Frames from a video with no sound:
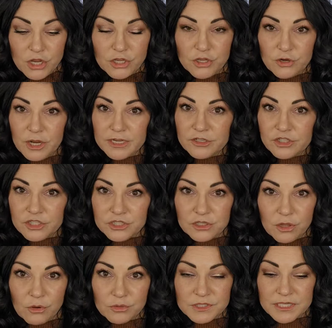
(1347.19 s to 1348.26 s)
I could just
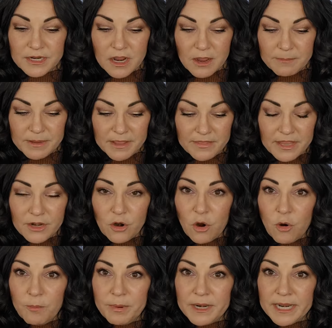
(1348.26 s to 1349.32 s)
close it up and then
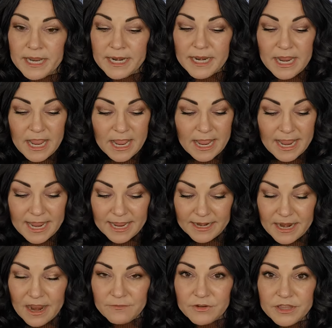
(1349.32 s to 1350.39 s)
open it.
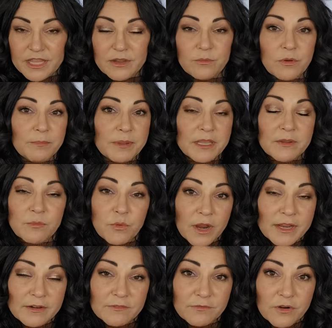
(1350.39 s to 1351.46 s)
And everything will be
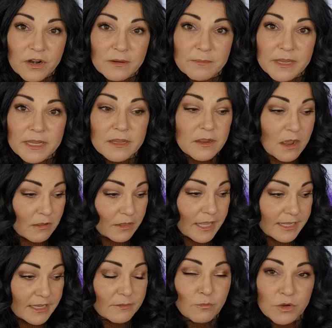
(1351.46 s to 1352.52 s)
right in front of me
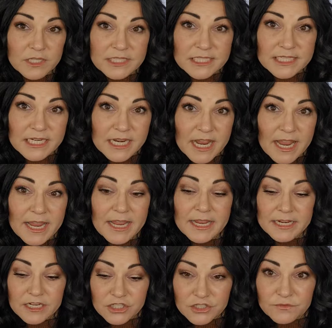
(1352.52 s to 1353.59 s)
like it was today.
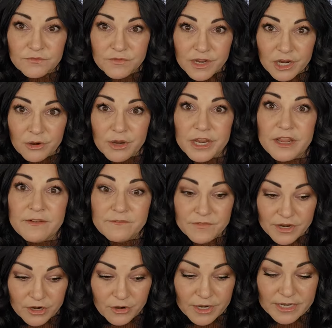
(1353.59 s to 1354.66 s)
And it's very,
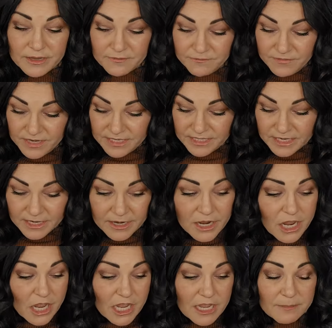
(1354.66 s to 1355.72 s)
very convenient.
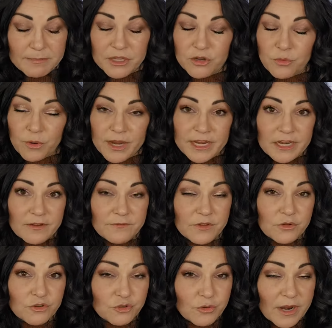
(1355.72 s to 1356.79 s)
It'd be great if
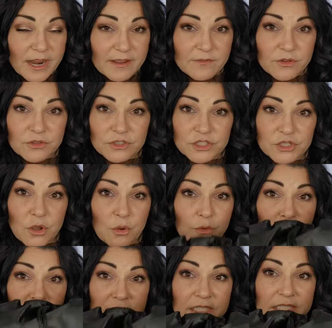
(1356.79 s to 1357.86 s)
you travel. So
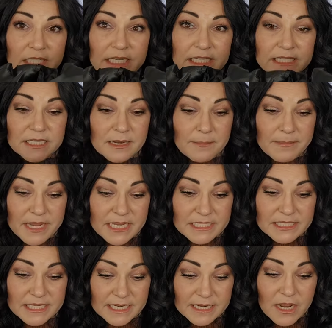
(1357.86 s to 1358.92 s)
this is an
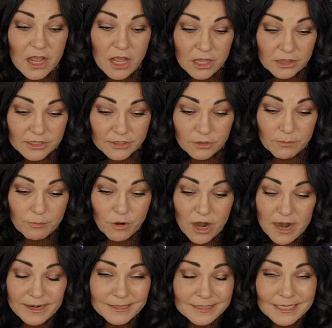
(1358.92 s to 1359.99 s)
amazing little product.